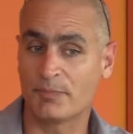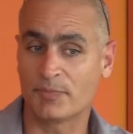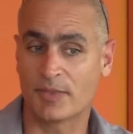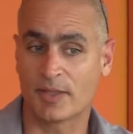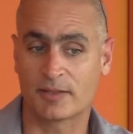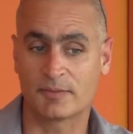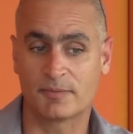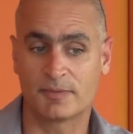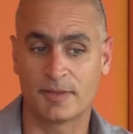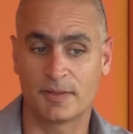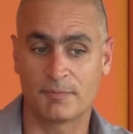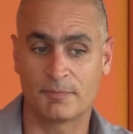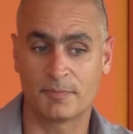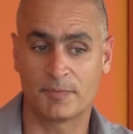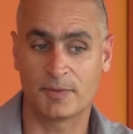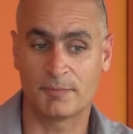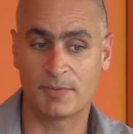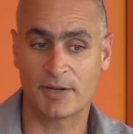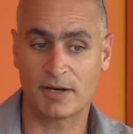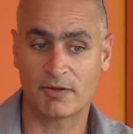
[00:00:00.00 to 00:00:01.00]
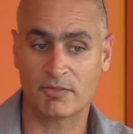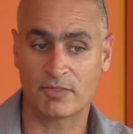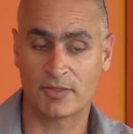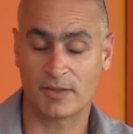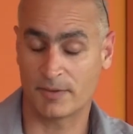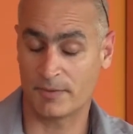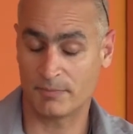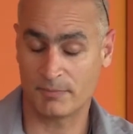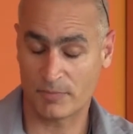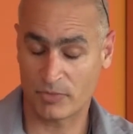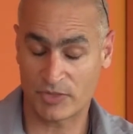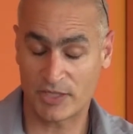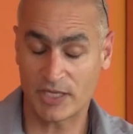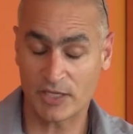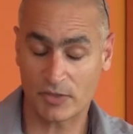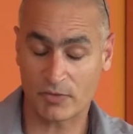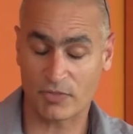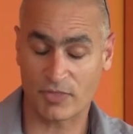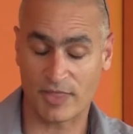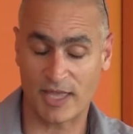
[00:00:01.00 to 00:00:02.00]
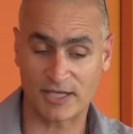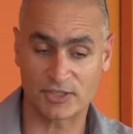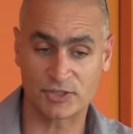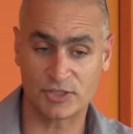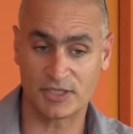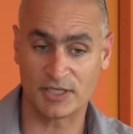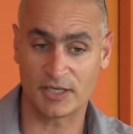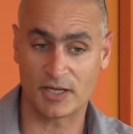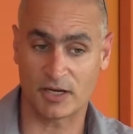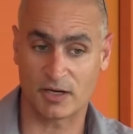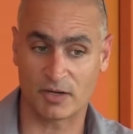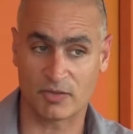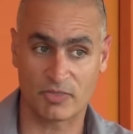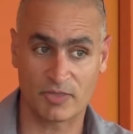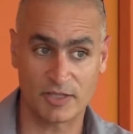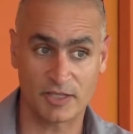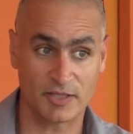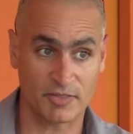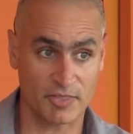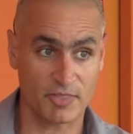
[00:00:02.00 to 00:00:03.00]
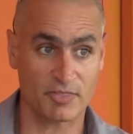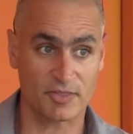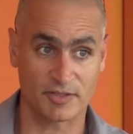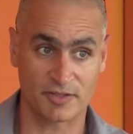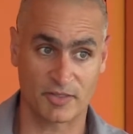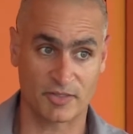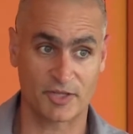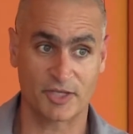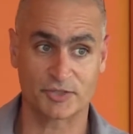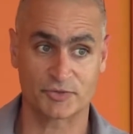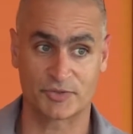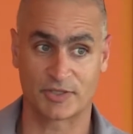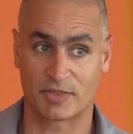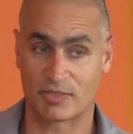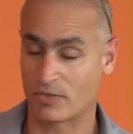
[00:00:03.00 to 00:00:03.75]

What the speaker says: the mosquitoes actually still exist in this country.